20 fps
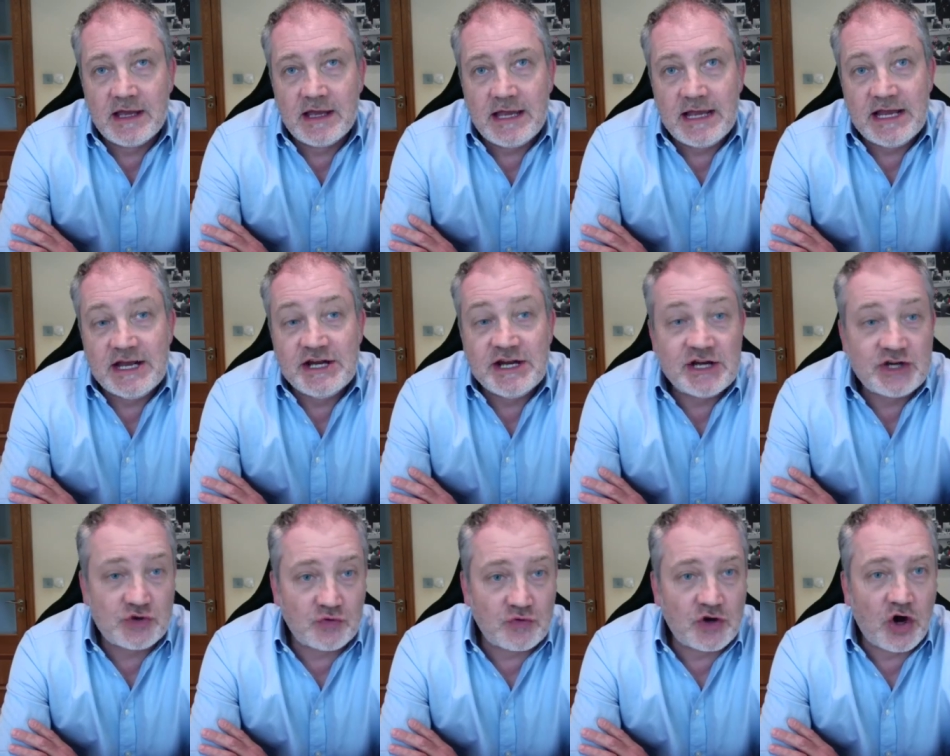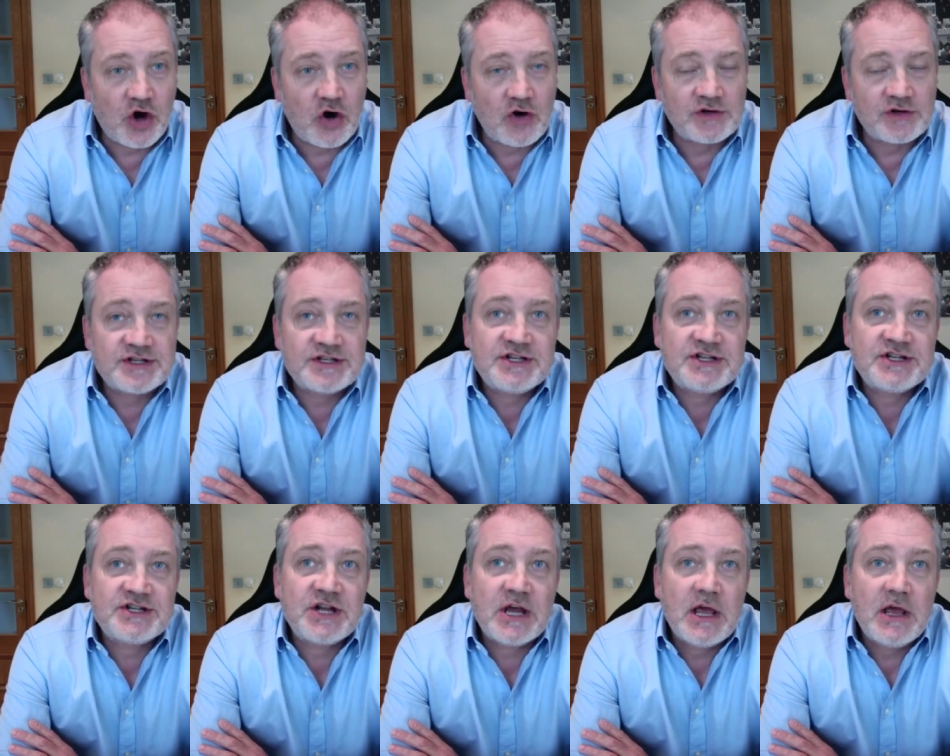initial
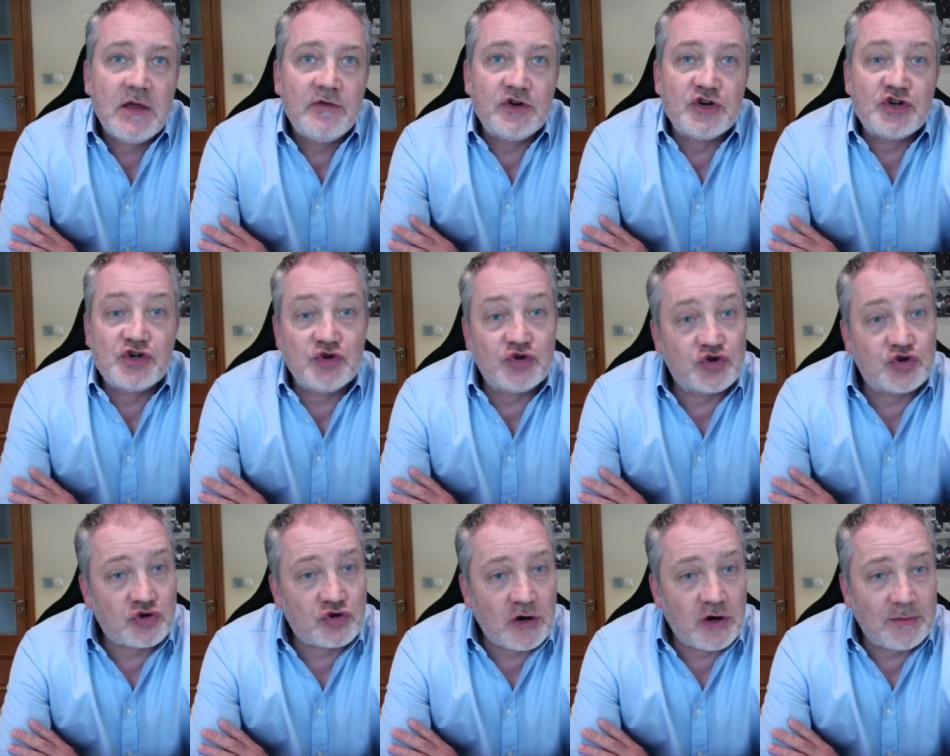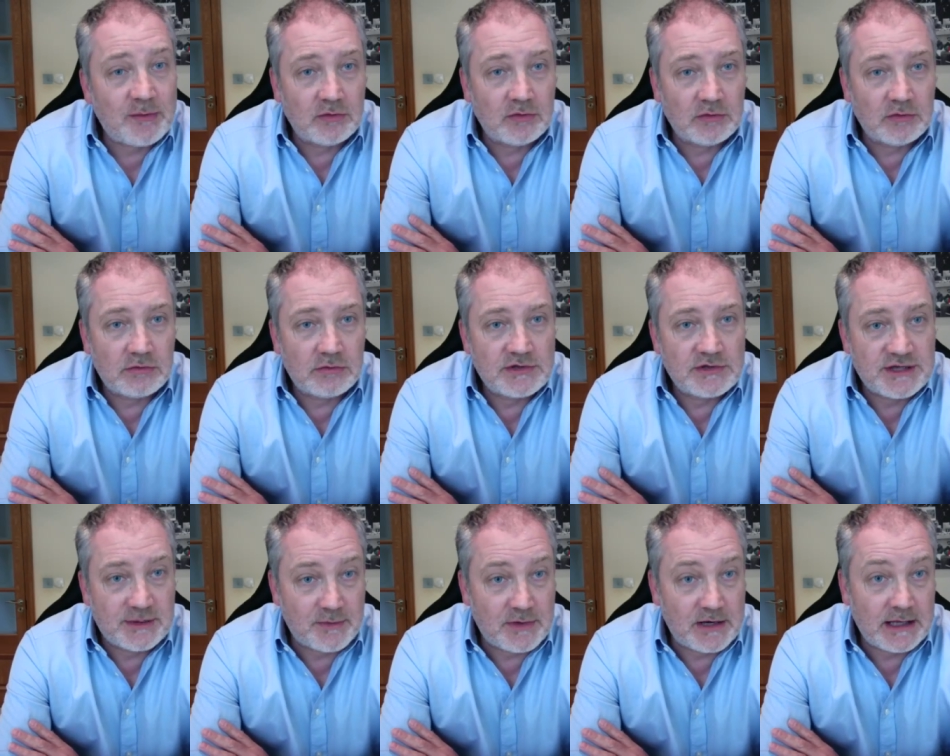costs that should trouble
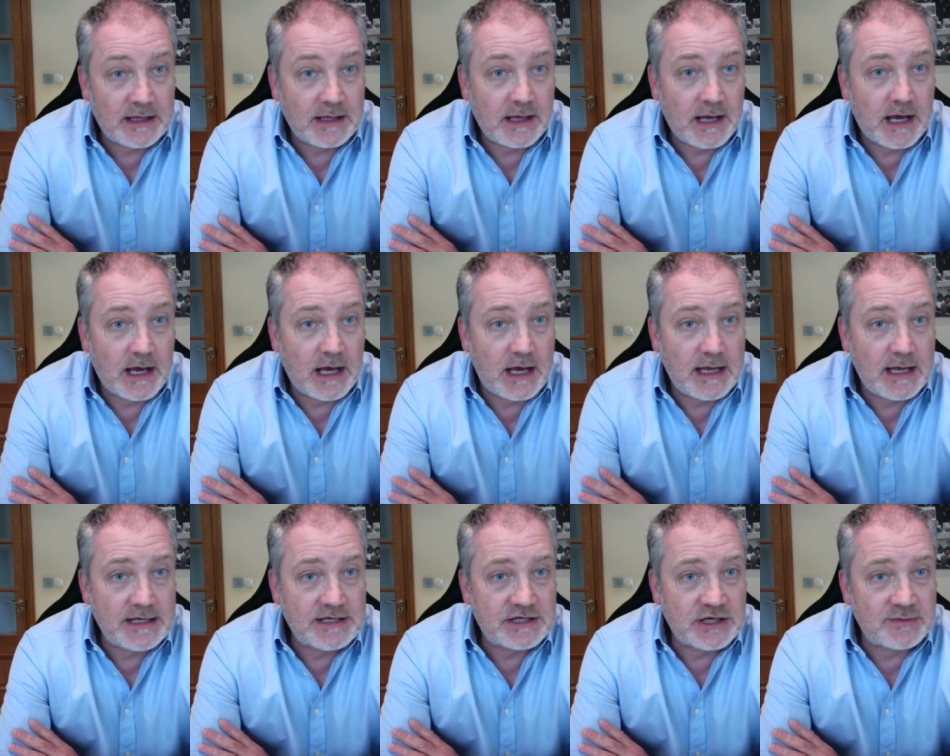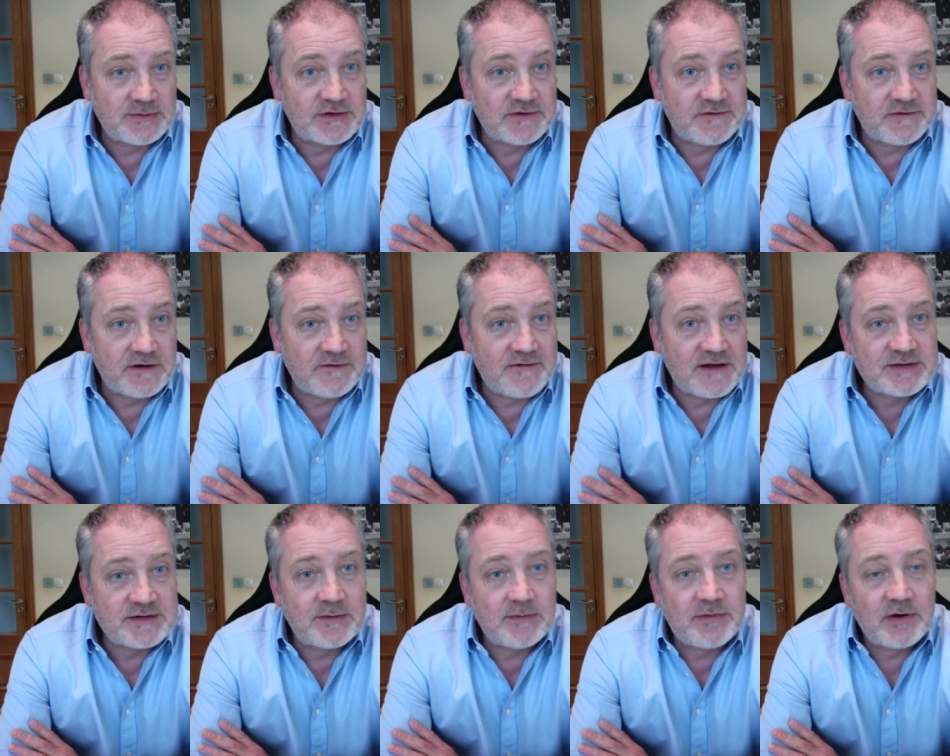somebody in terms of an
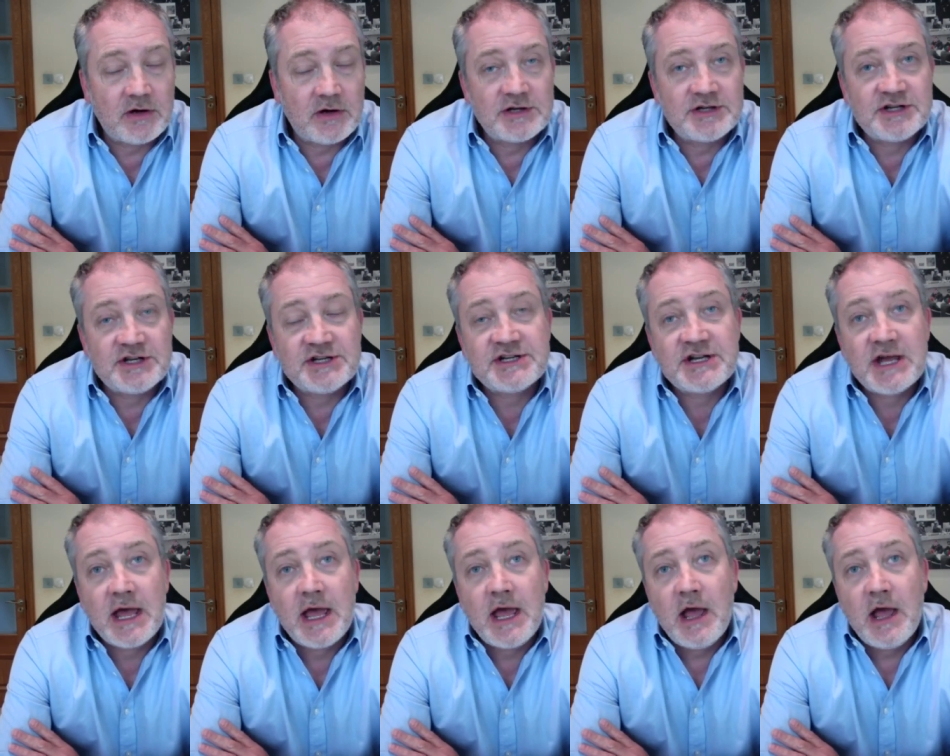investment purchase.